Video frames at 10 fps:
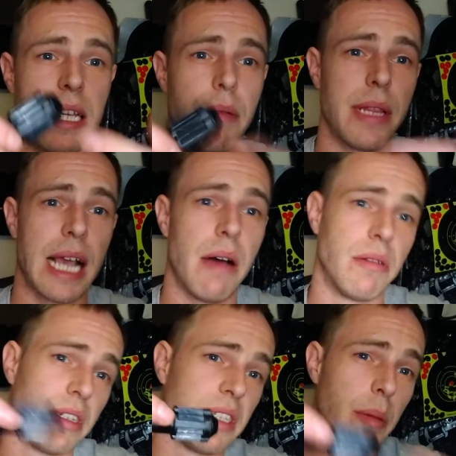everything out and
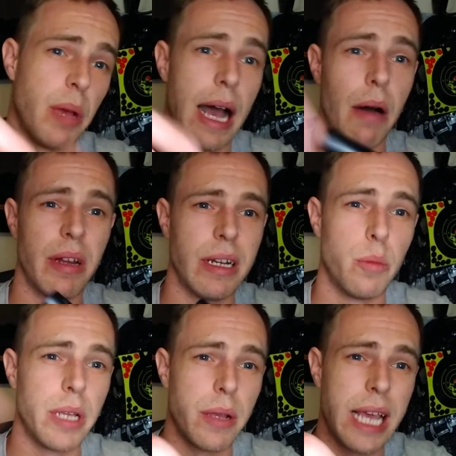just tip it out and it'll
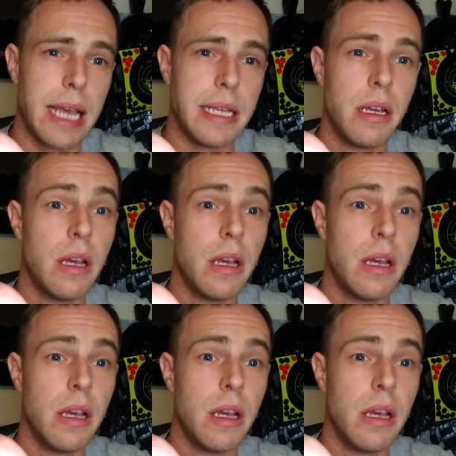be okay.